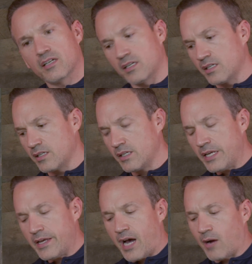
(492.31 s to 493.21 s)
I
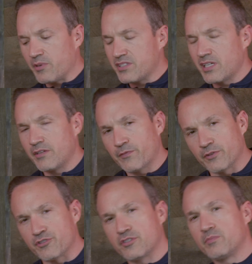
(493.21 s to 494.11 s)
would say for
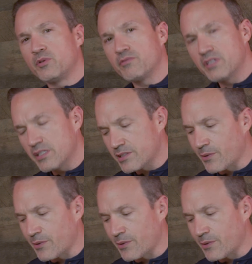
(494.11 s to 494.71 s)
smoothness,